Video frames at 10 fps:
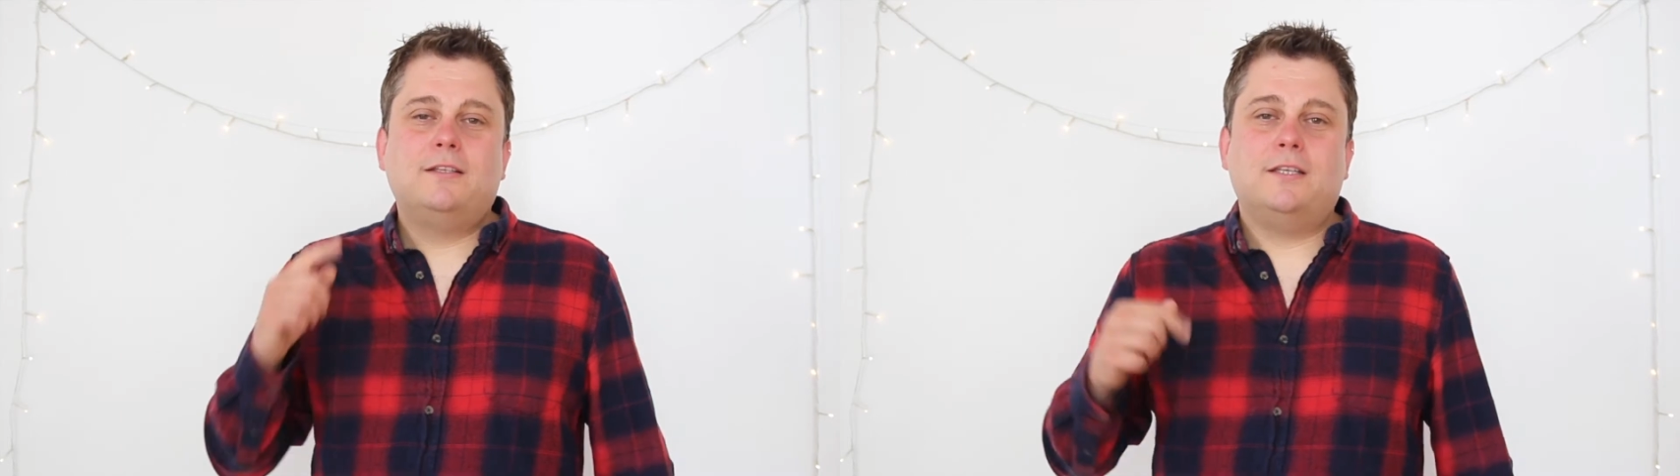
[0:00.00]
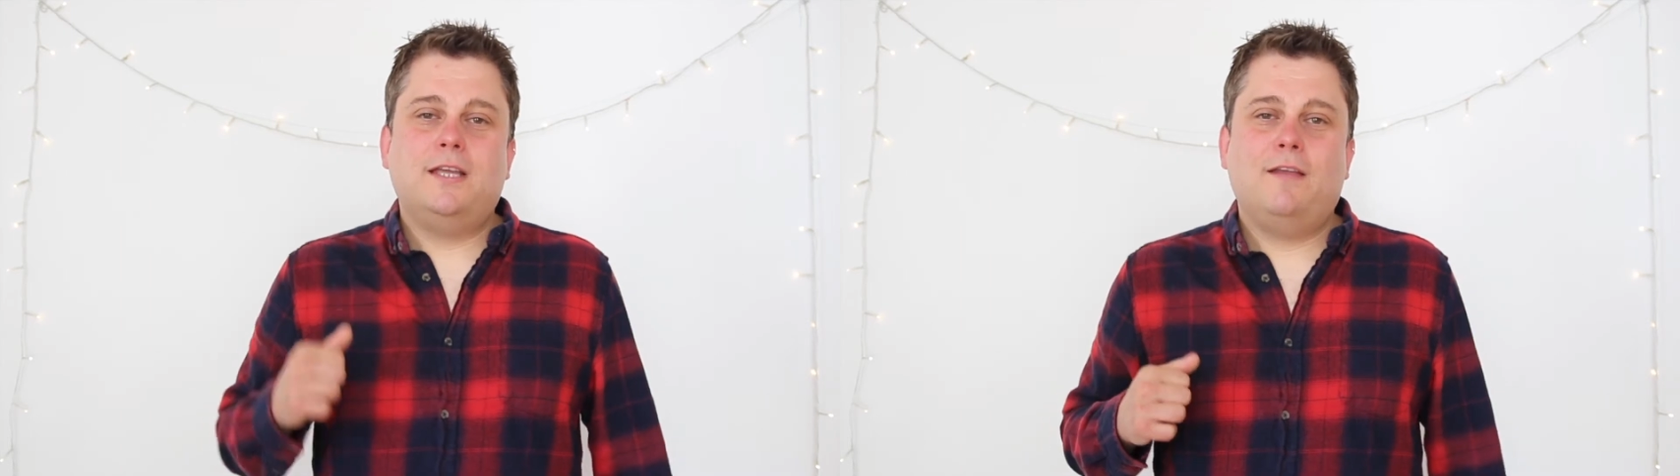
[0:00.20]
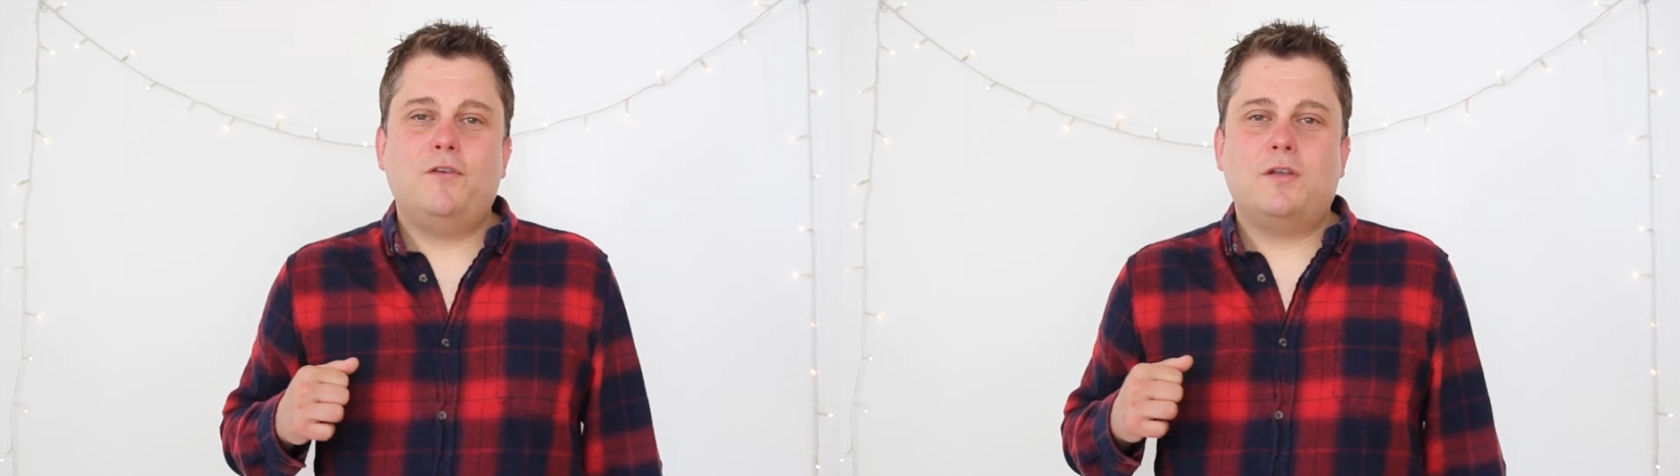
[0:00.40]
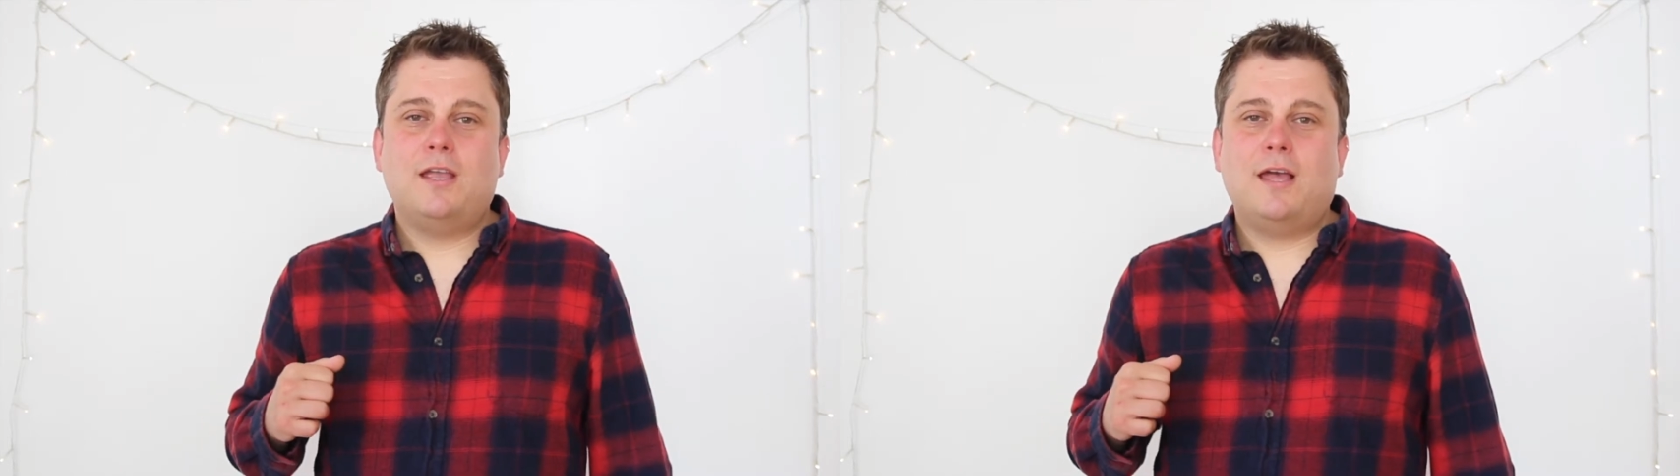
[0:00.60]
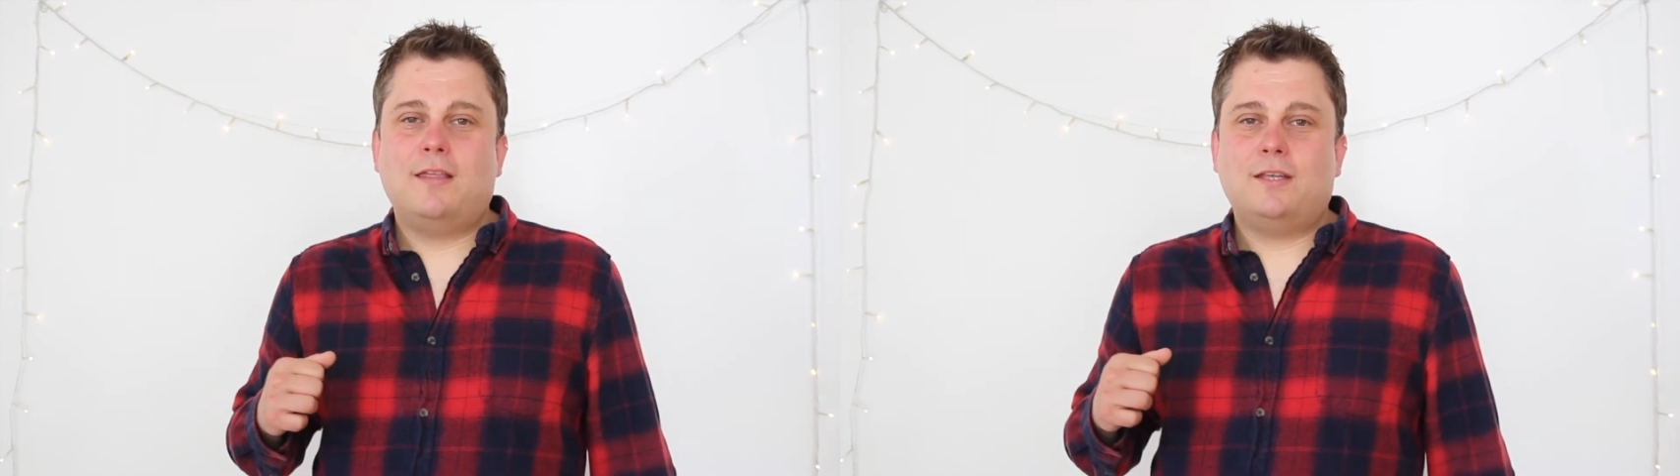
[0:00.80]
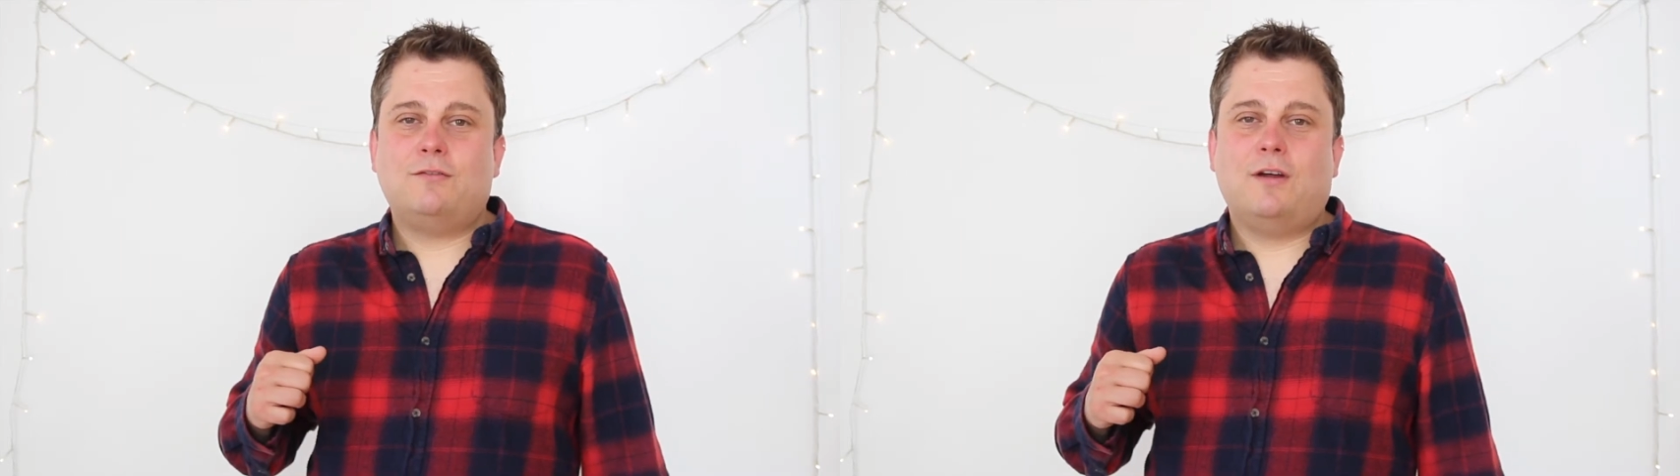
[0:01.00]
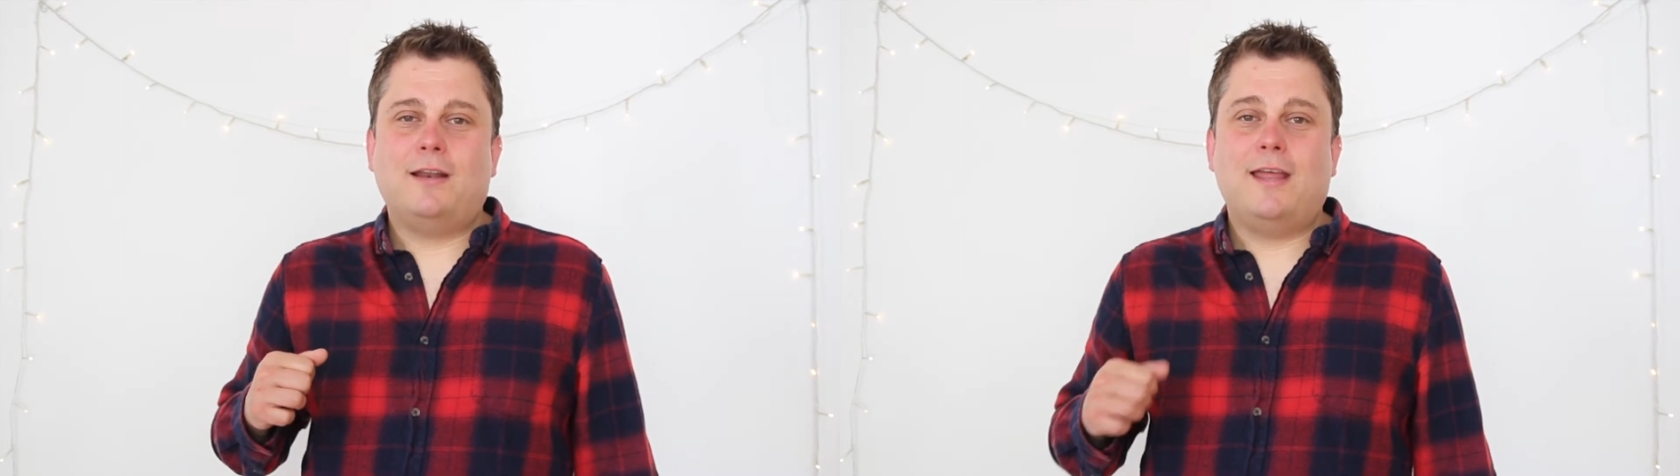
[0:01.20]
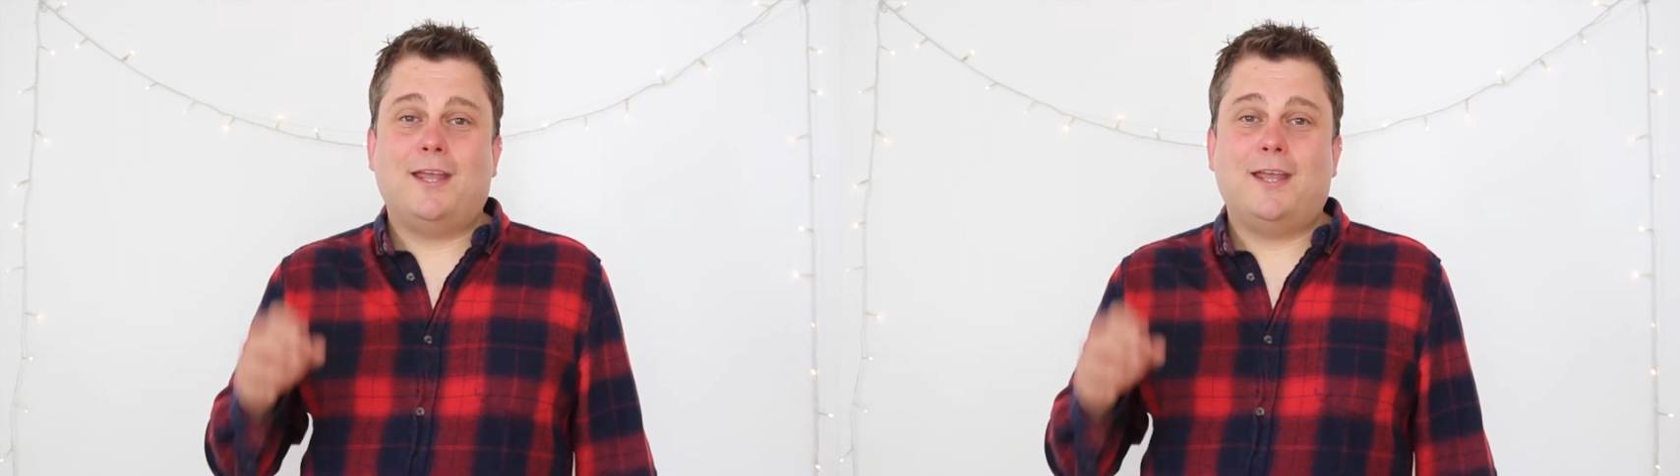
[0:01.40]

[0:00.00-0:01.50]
to see if you can get this right.